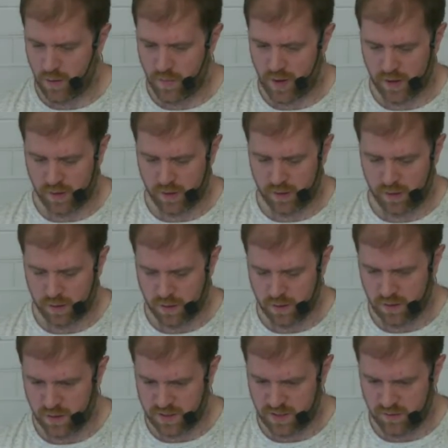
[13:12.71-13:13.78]
back and look
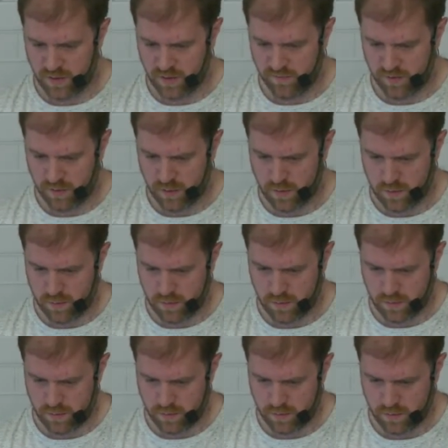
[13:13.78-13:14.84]
at dbeaver,
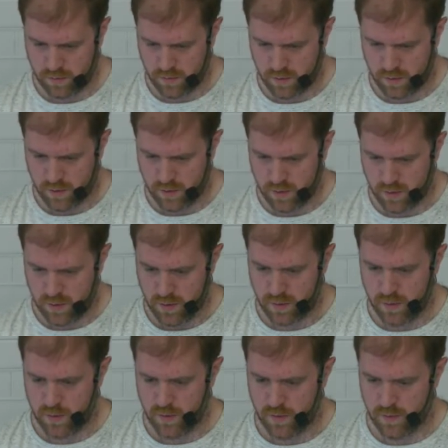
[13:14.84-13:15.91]

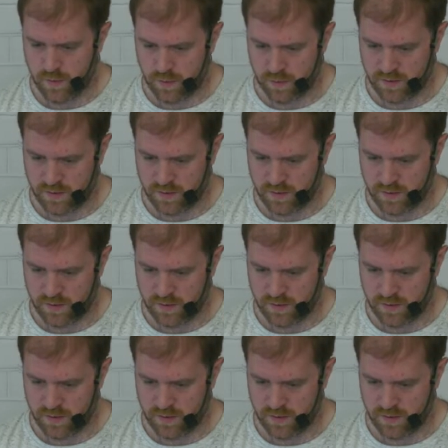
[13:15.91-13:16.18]
you